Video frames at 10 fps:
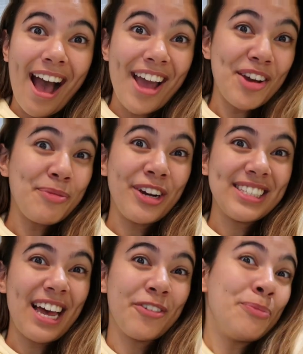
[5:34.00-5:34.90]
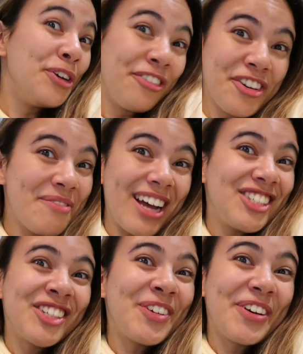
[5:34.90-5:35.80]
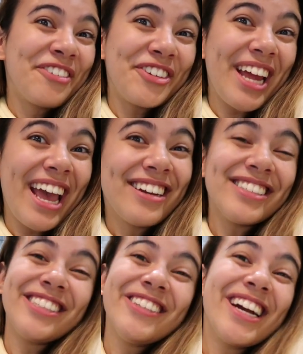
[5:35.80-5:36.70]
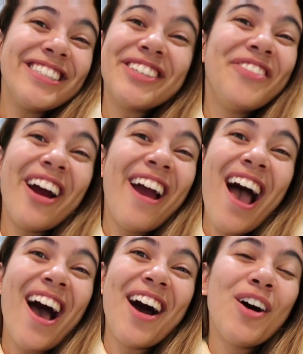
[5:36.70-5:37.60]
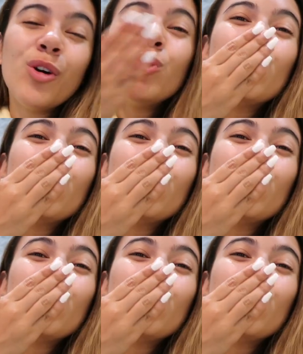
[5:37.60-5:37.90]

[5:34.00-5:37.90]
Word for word: I hope you guys have a beautiful, magical, wonderful day, and I'll see you guys tomorrow.